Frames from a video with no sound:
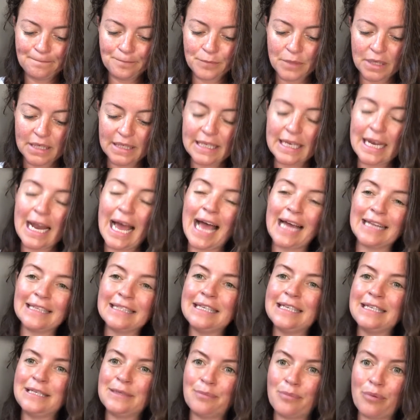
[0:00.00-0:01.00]
it's an
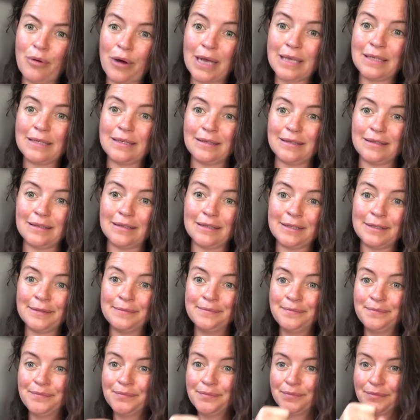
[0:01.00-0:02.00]
antidepressant.
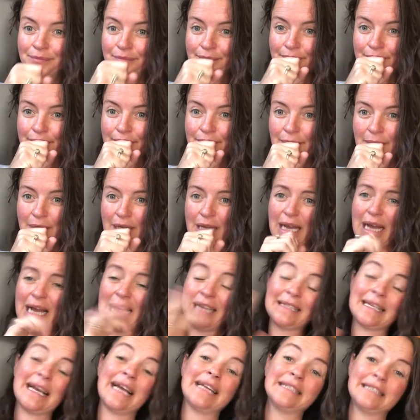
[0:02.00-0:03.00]
It
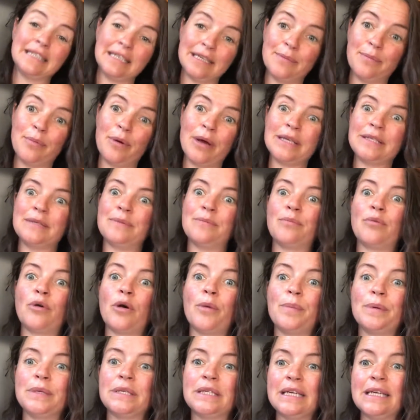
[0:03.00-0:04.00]
has antidepressant
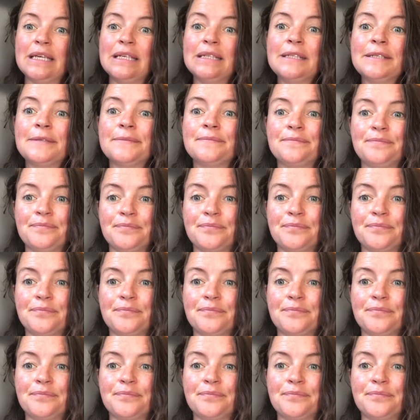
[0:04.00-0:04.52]
properties.